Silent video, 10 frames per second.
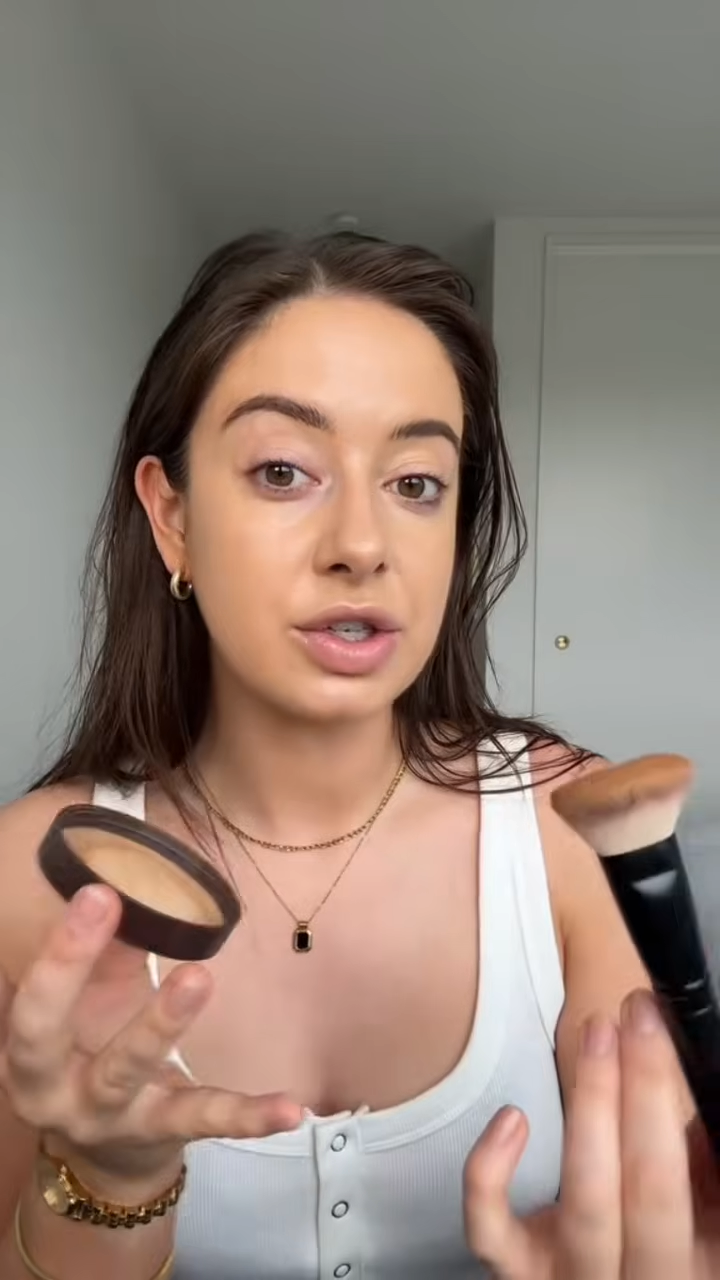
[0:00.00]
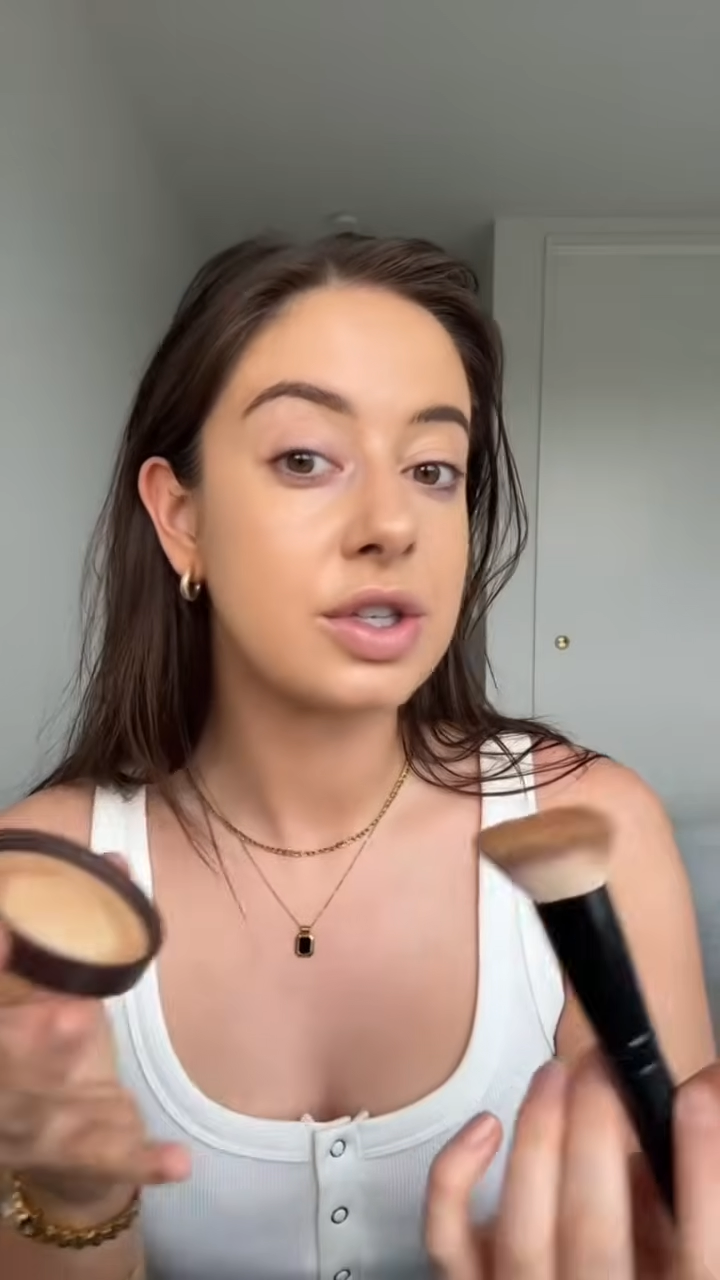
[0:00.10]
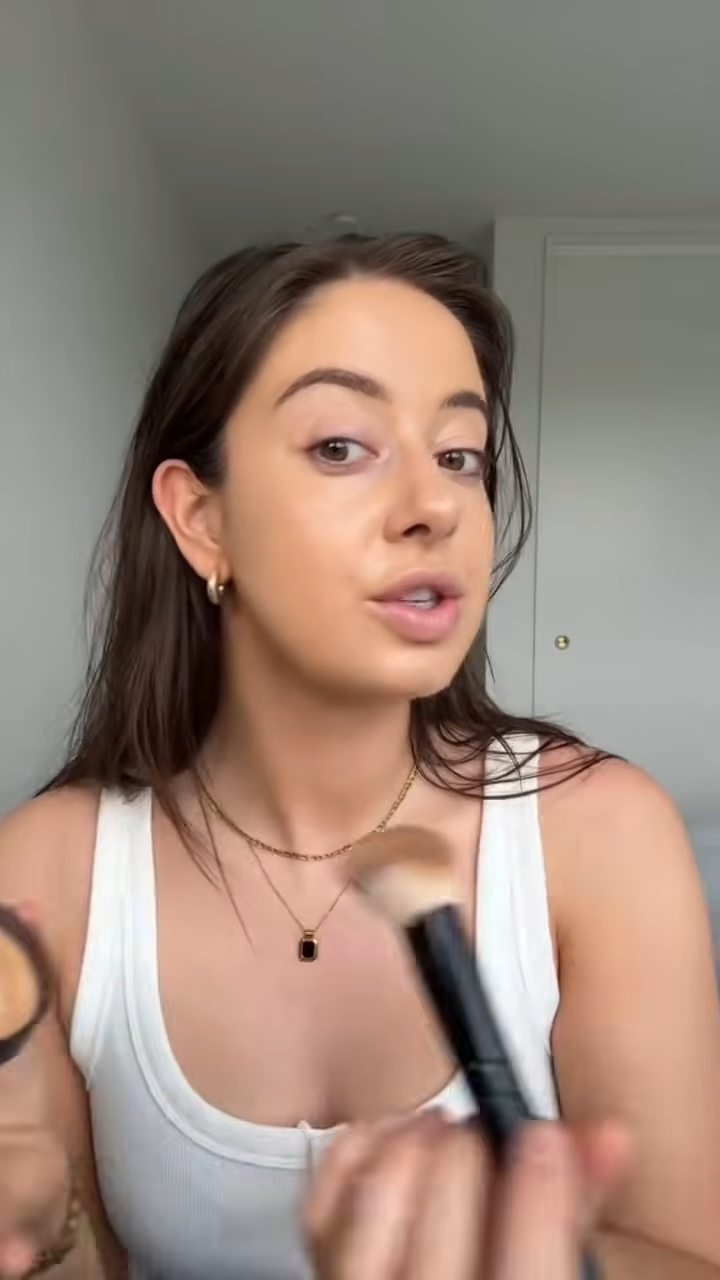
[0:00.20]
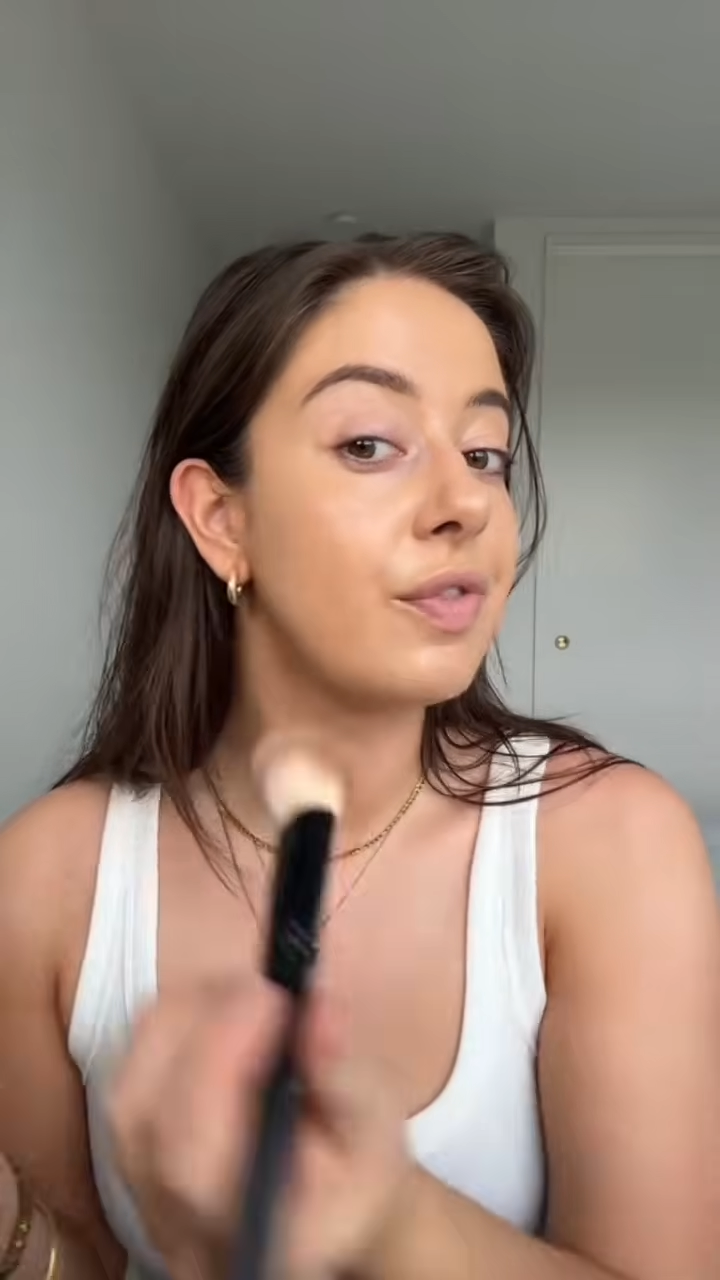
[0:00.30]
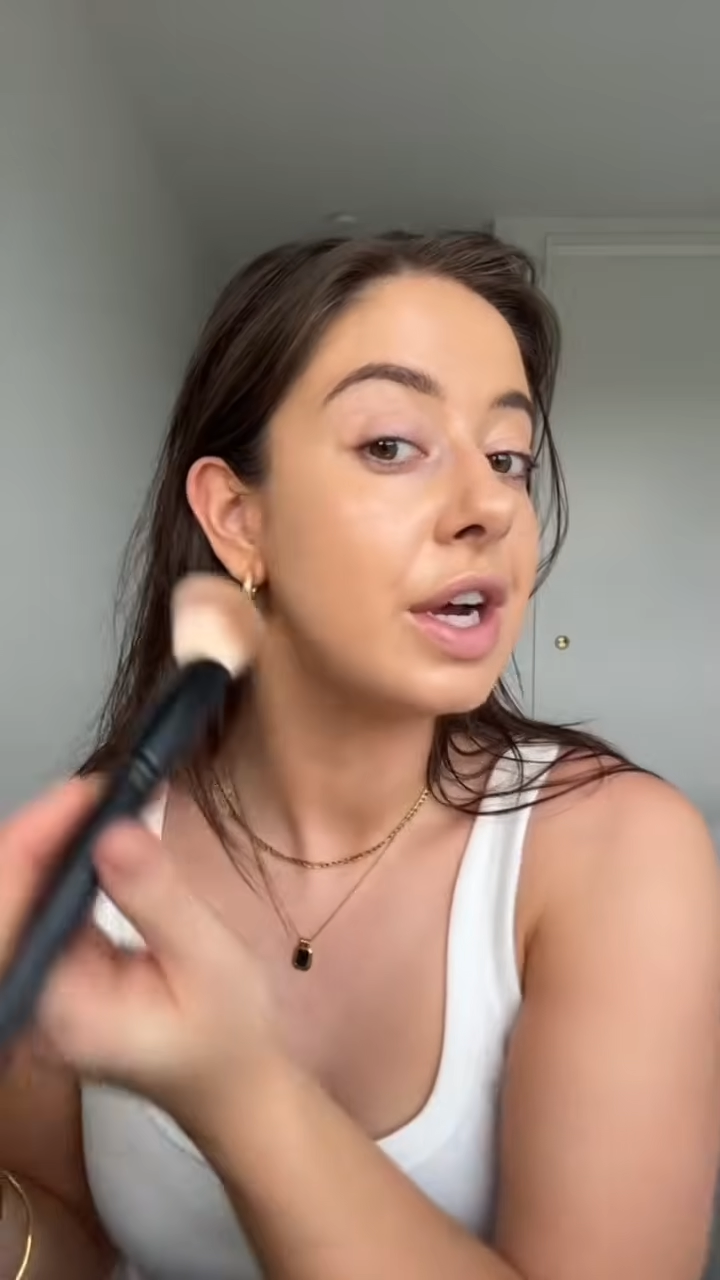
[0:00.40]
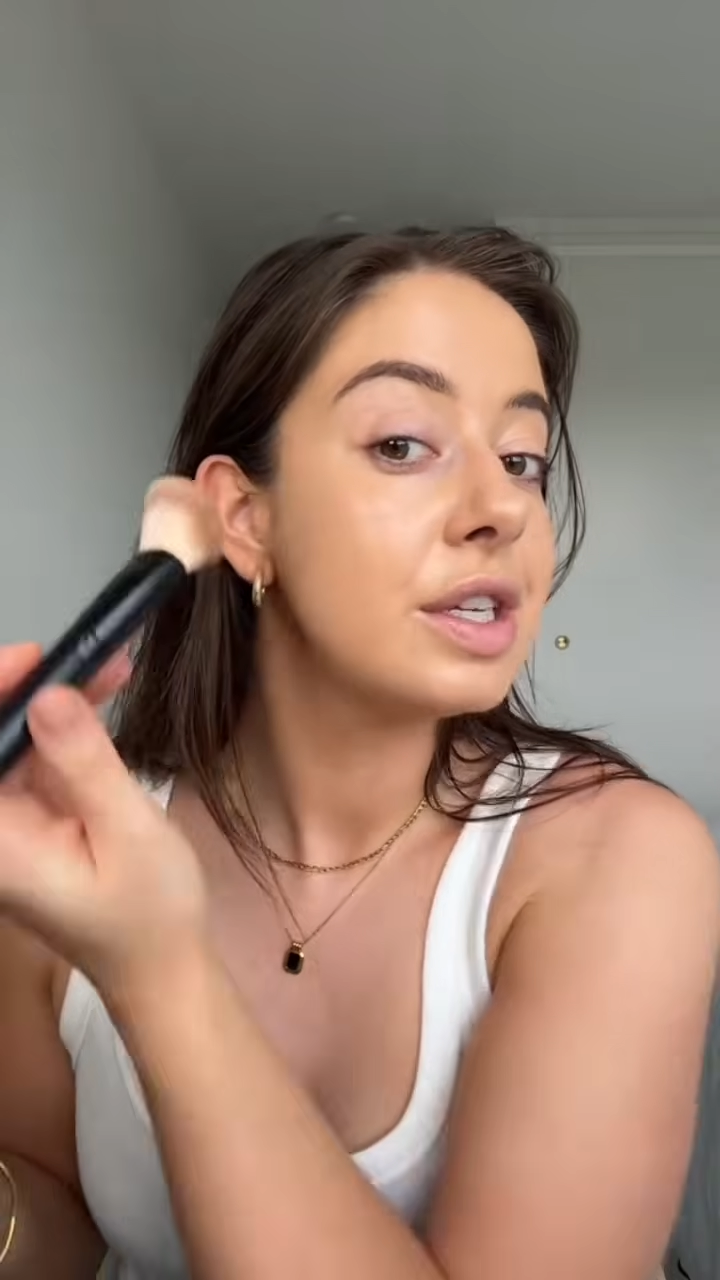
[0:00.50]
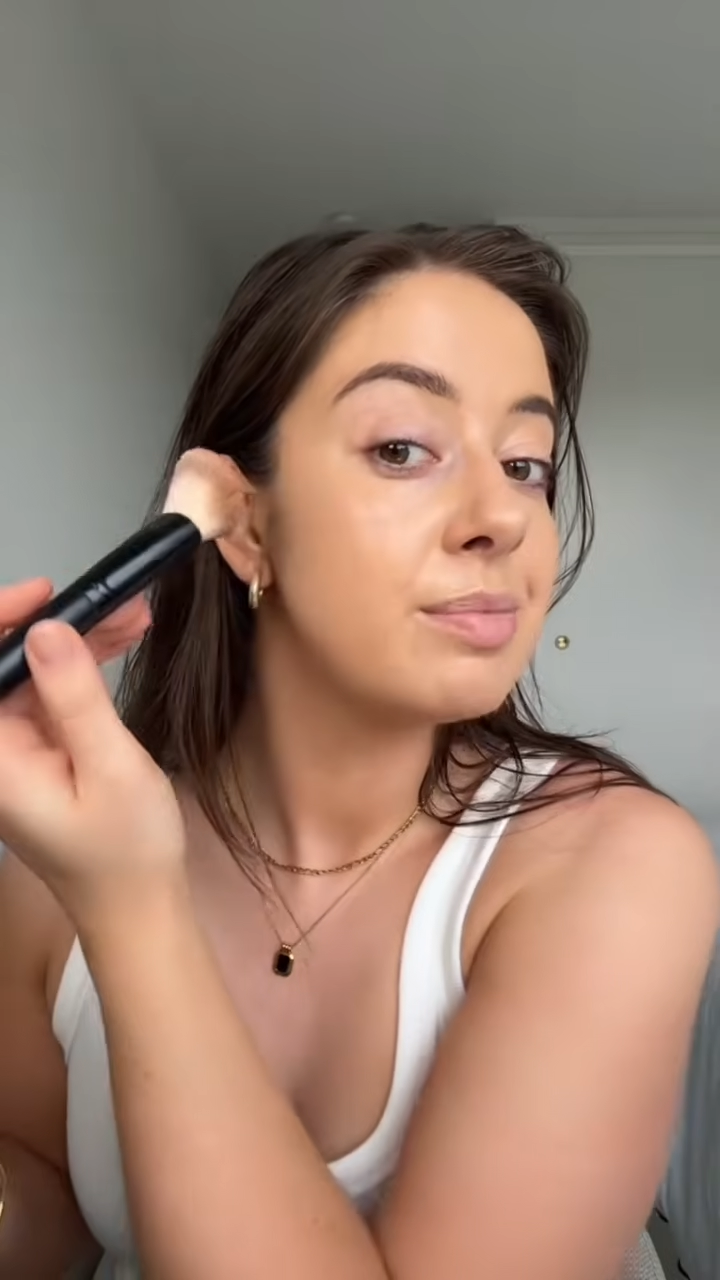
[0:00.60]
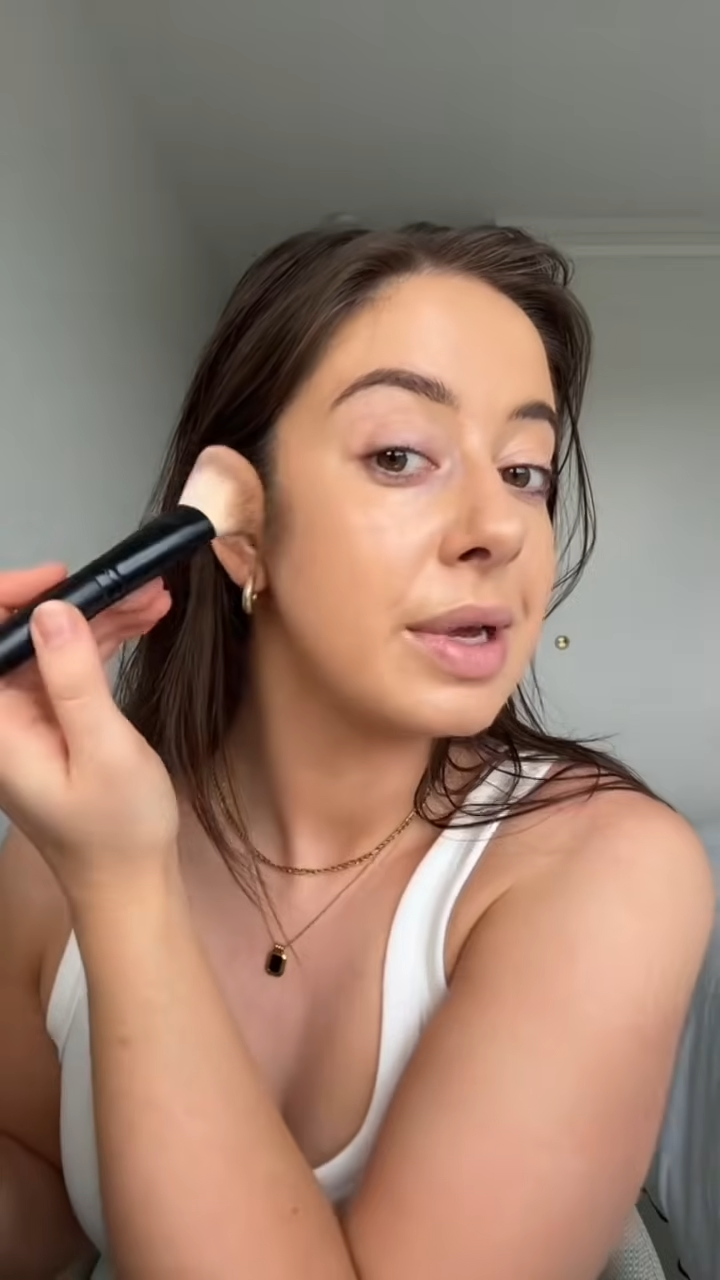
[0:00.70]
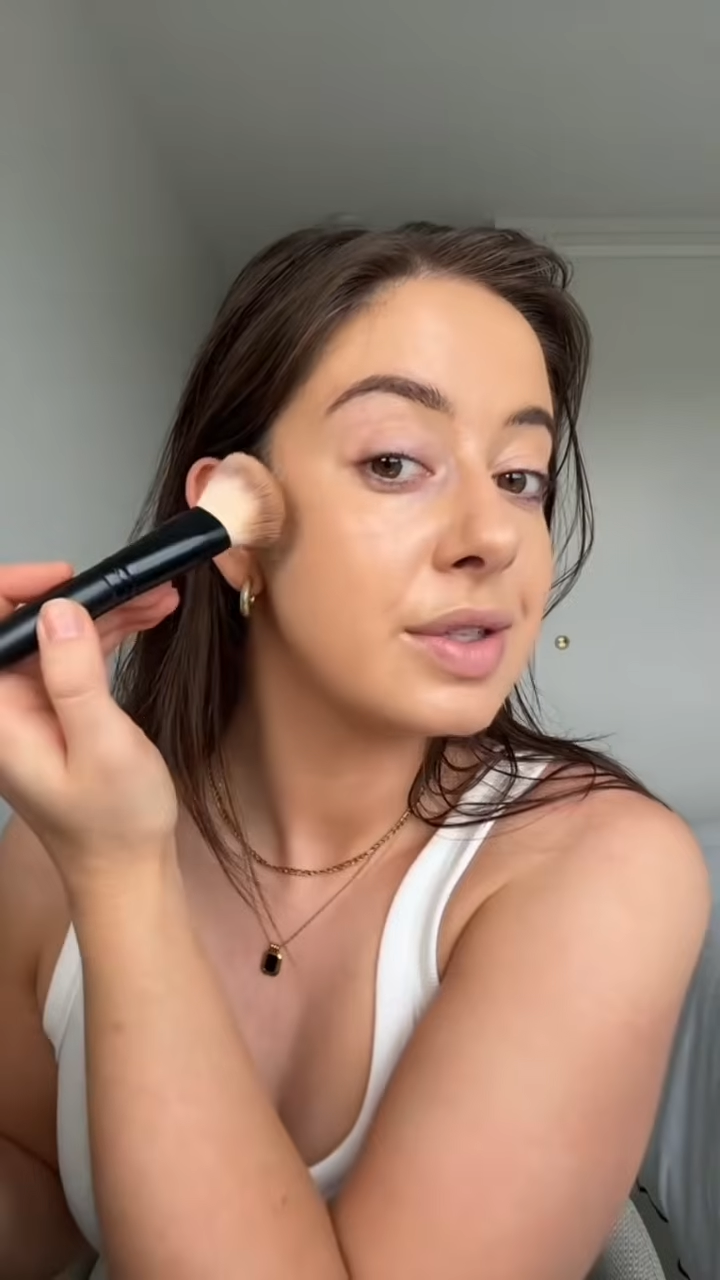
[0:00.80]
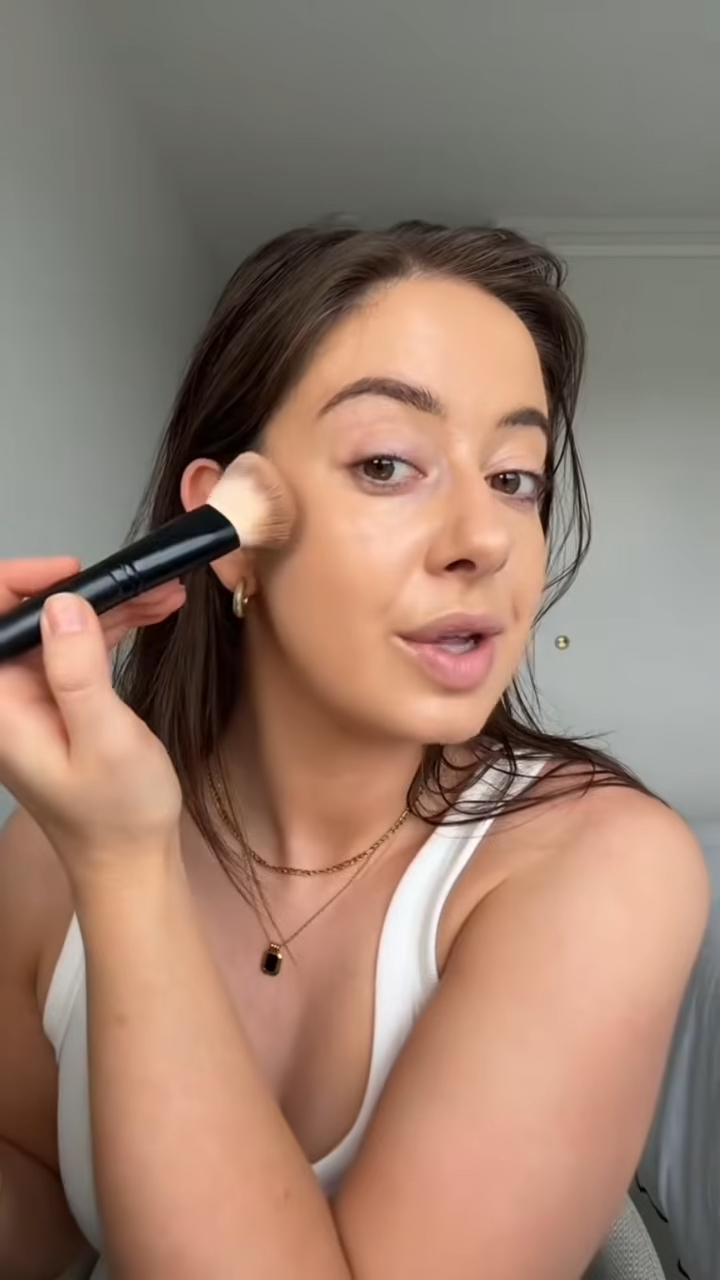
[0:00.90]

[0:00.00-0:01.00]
to the face means